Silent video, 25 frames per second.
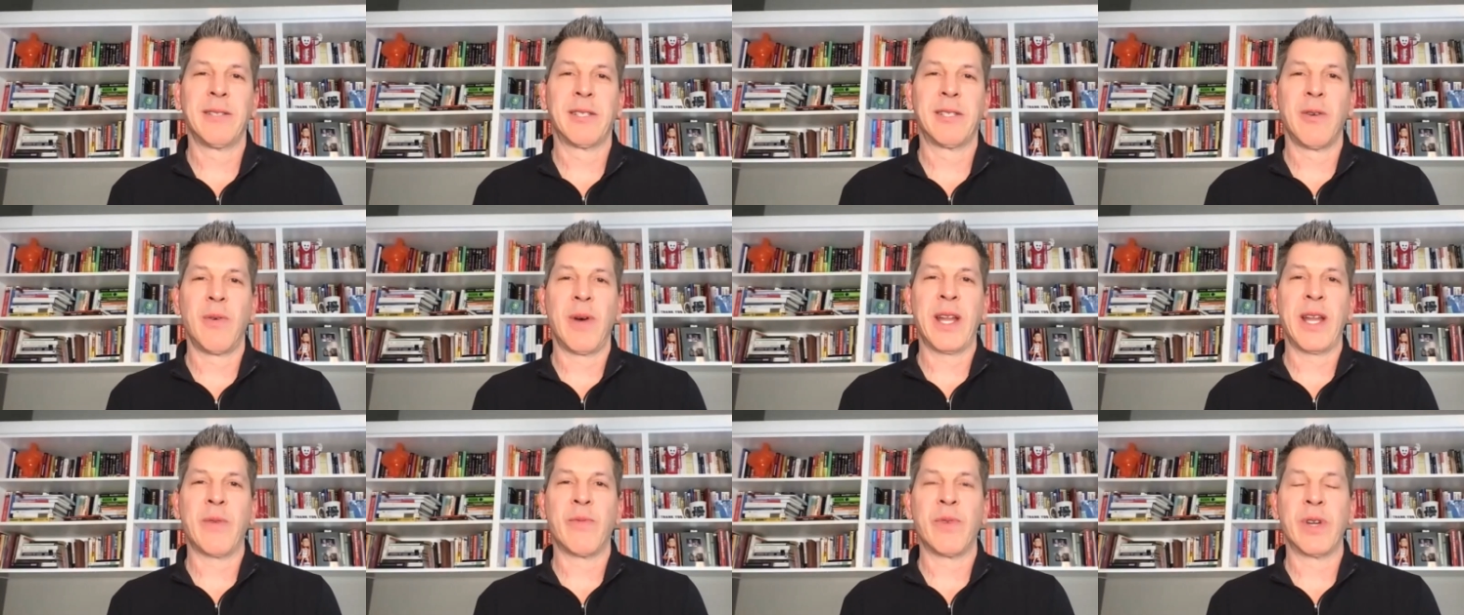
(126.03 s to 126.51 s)

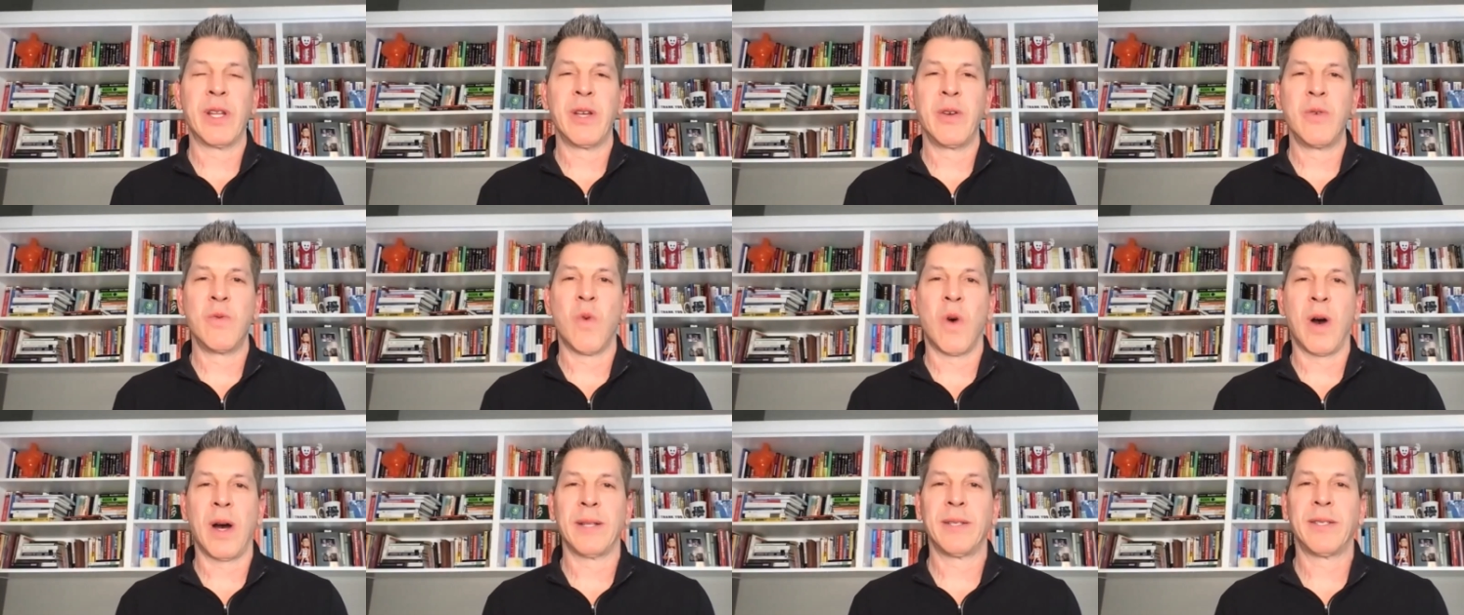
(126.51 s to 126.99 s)
So anyone who
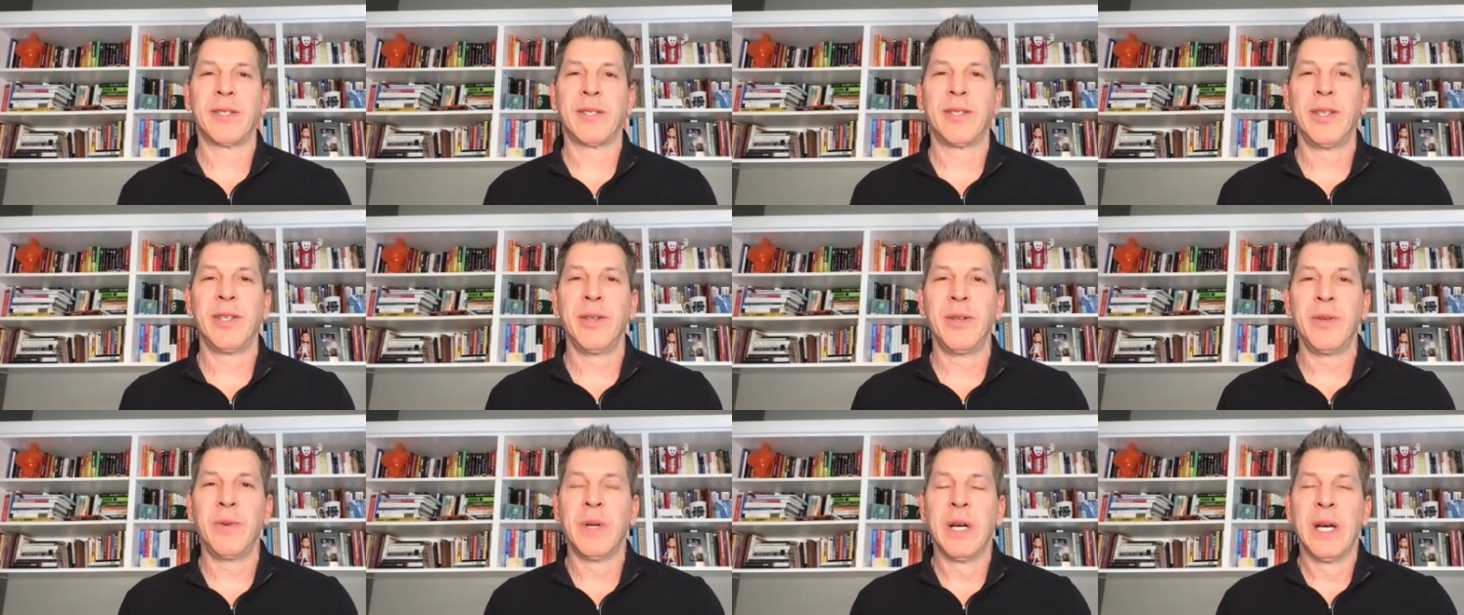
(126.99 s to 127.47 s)
wants
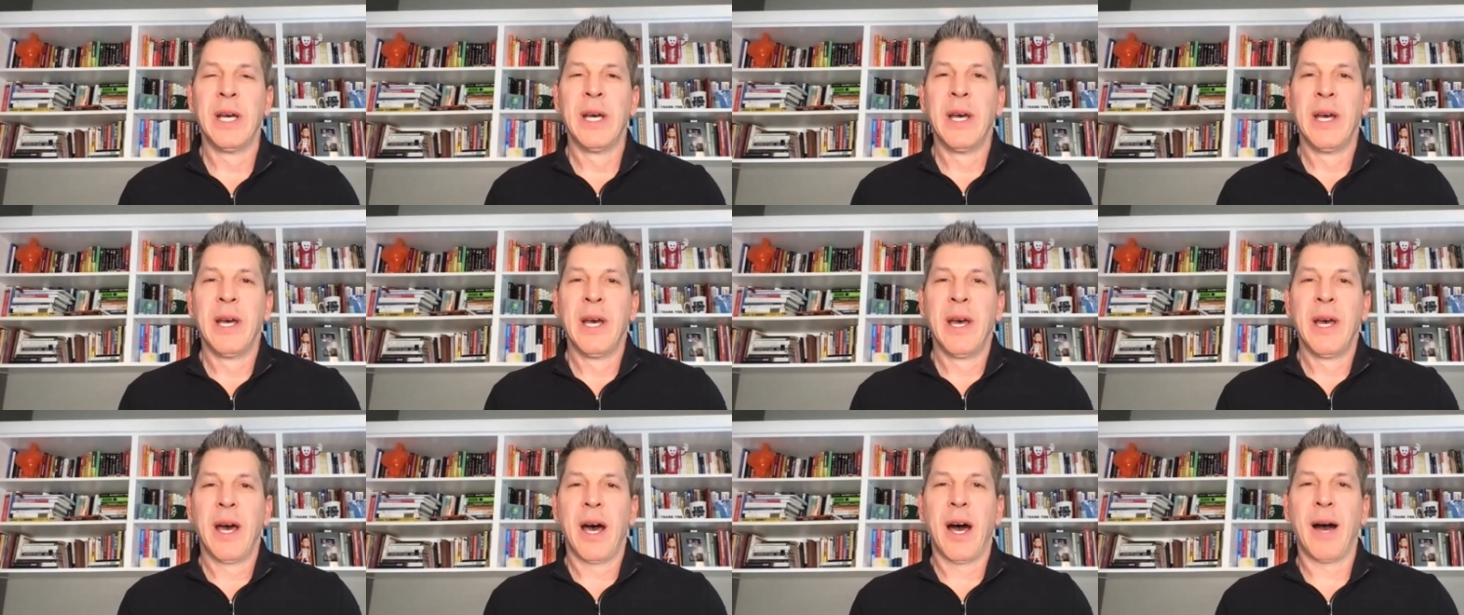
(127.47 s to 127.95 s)
to
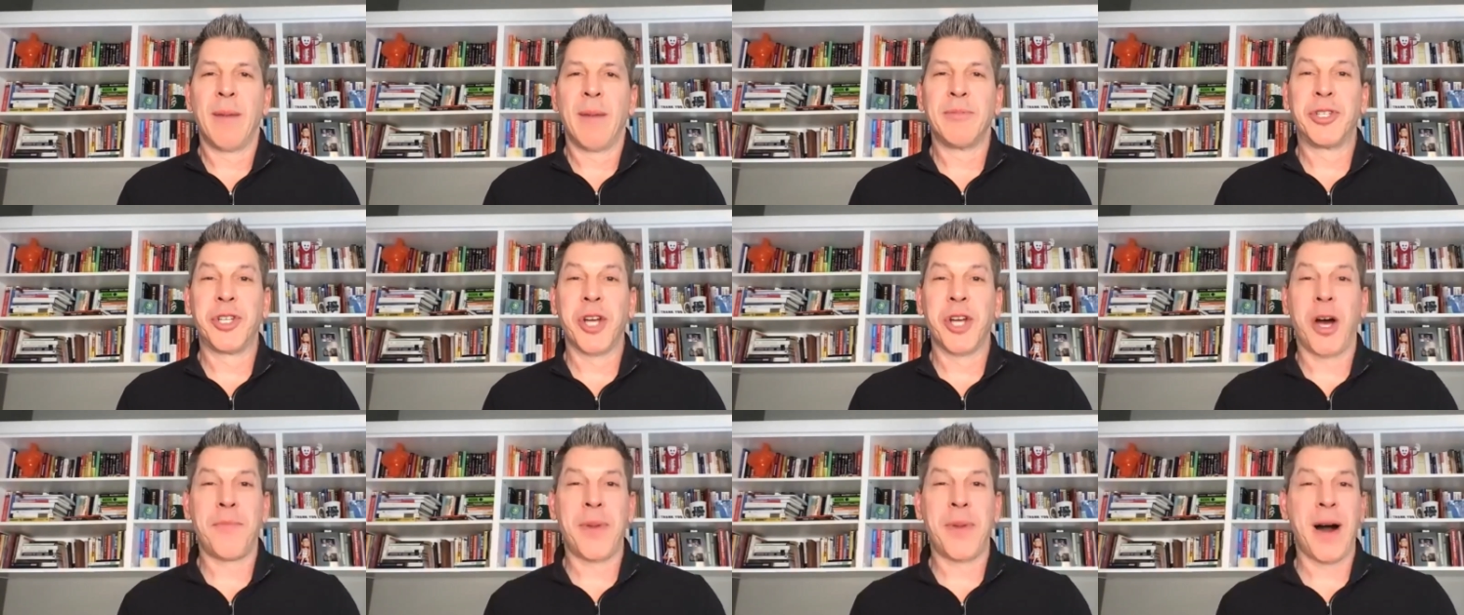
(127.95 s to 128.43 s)
um,
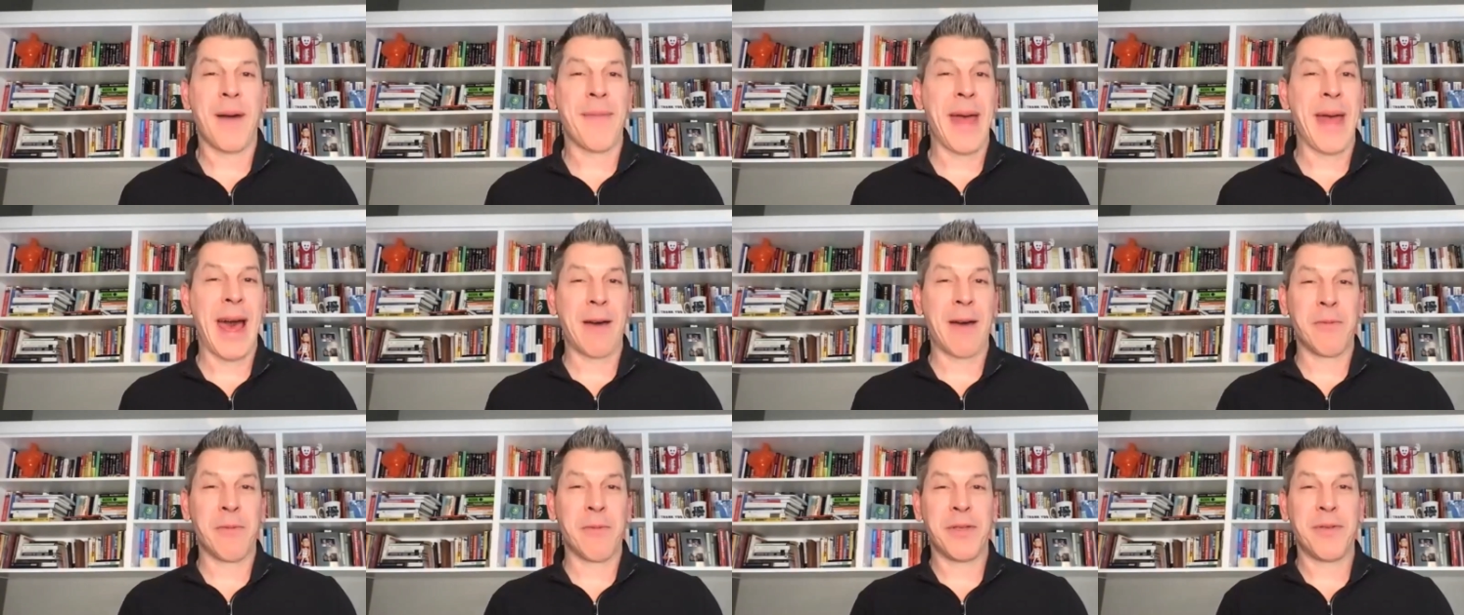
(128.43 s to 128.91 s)
jump on
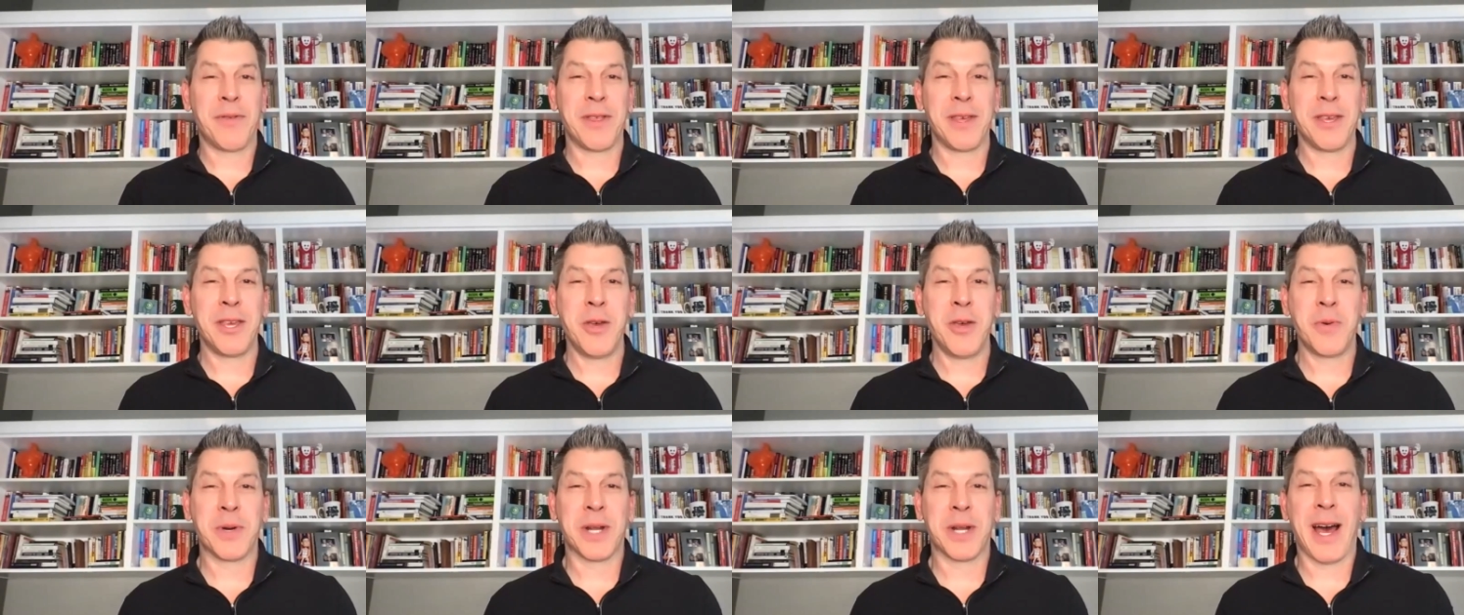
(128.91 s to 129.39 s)
that with
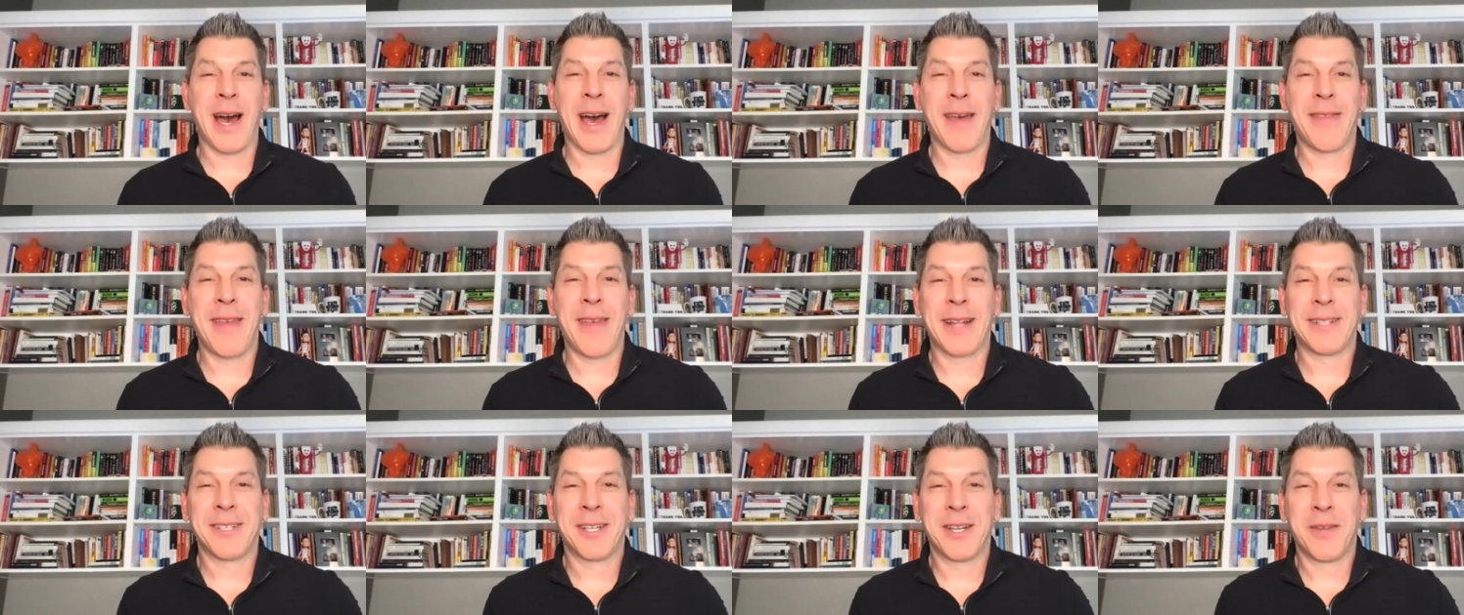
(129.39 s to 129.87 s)
you and I,
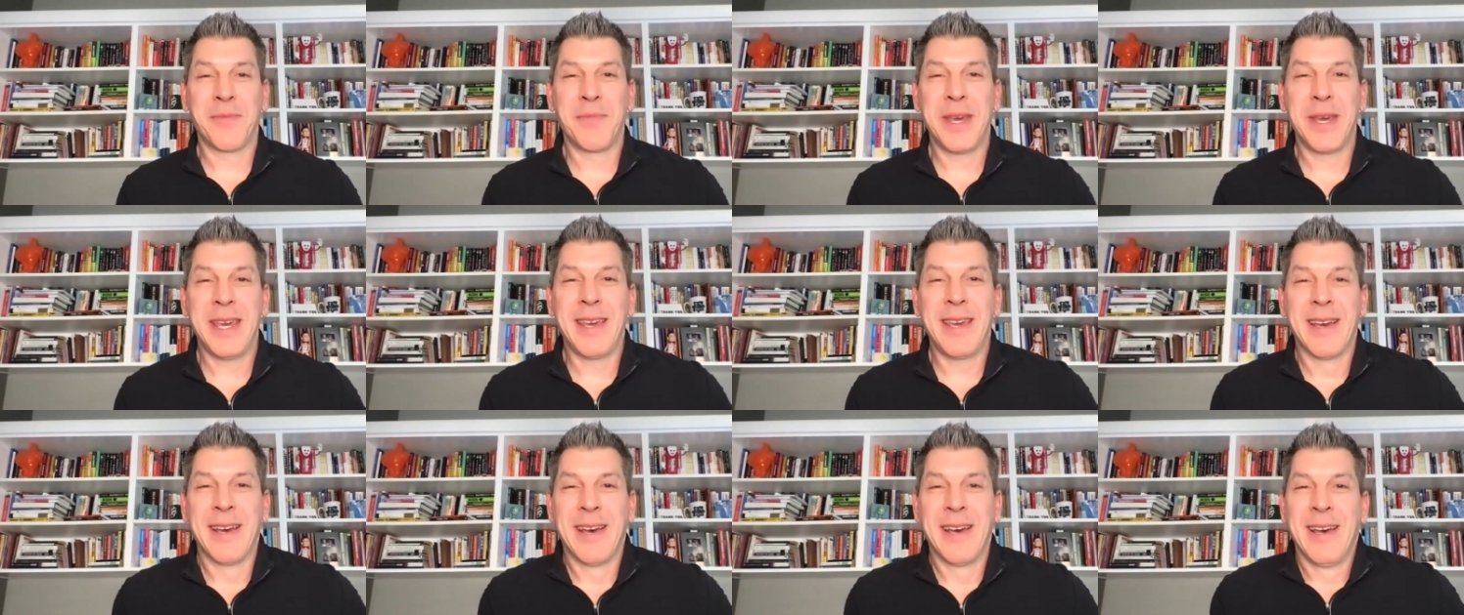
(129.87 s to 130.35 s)
that's going to
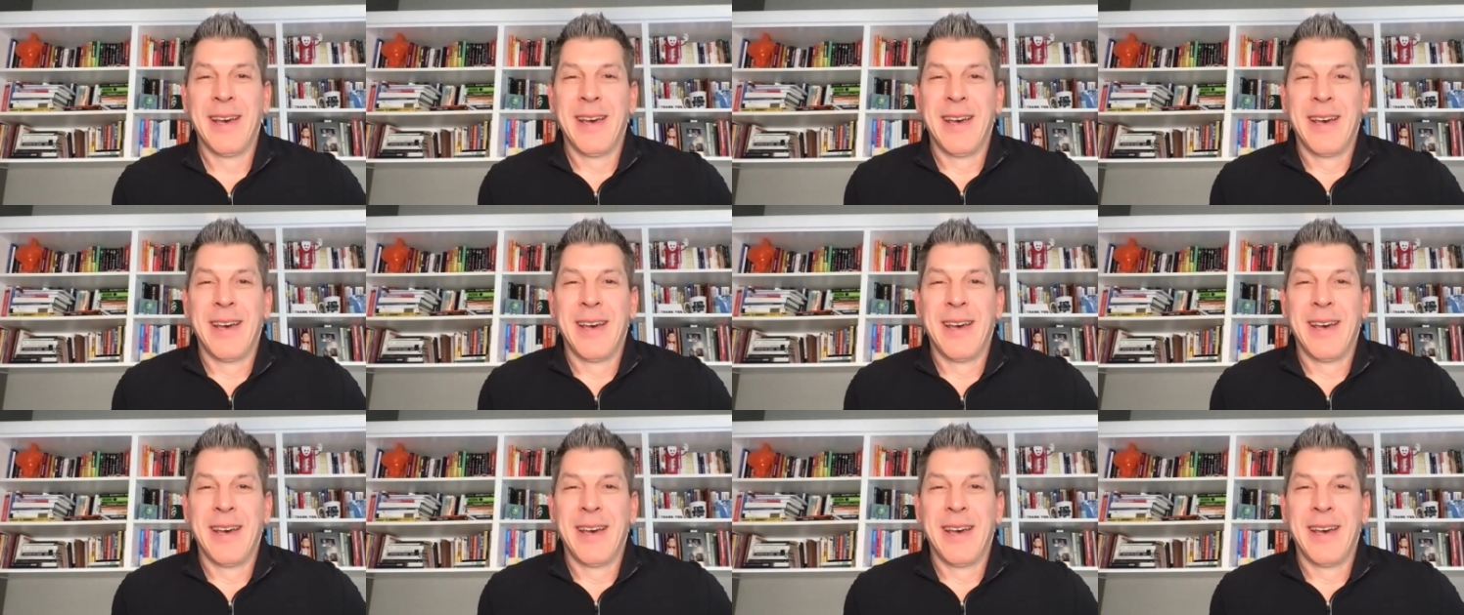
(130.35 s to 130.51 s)
be